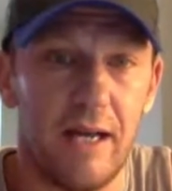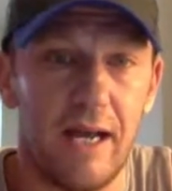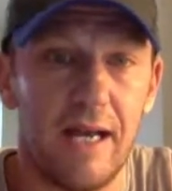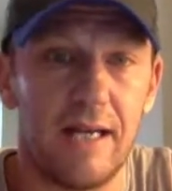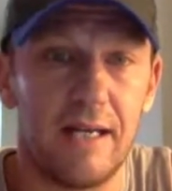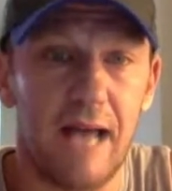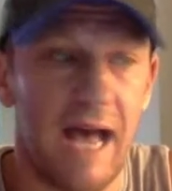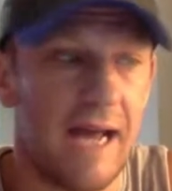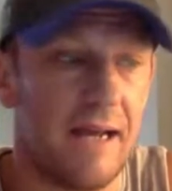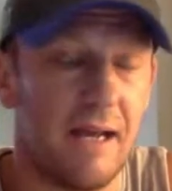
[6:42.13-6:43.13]
And
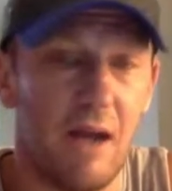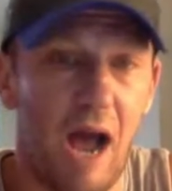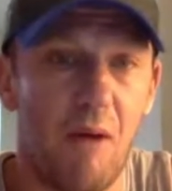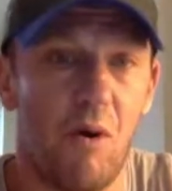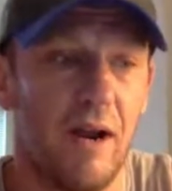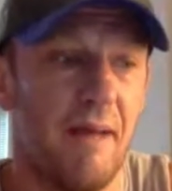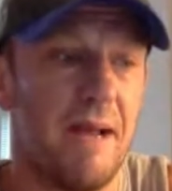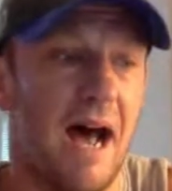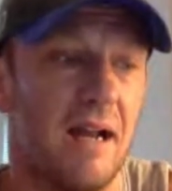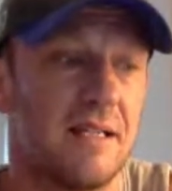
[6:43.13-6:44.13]

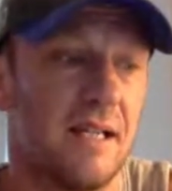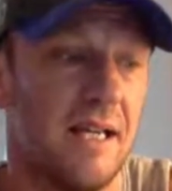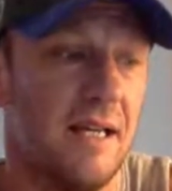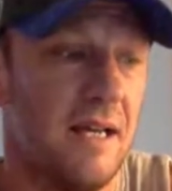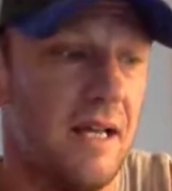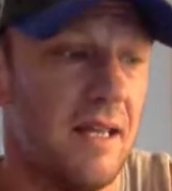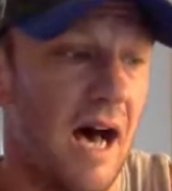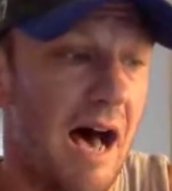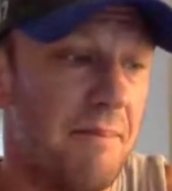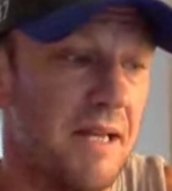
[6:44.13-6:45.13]
honestly, the
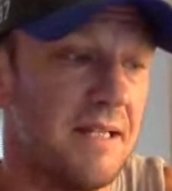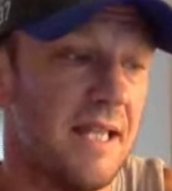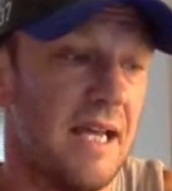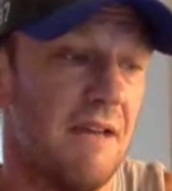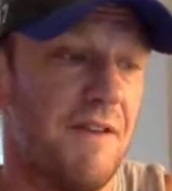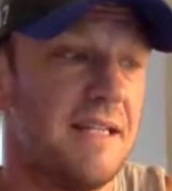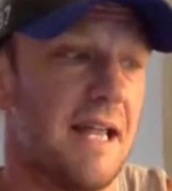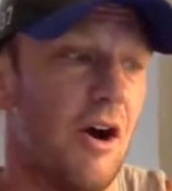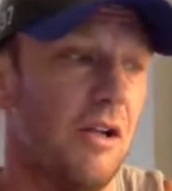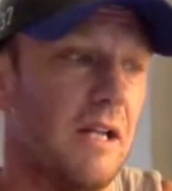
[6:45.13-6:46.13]
Hopkins thing, if he's
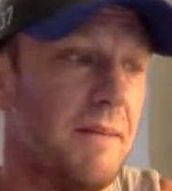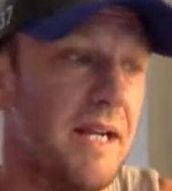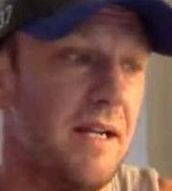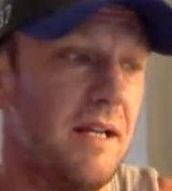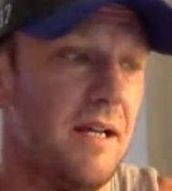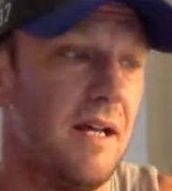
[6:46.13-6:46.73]
at all limited,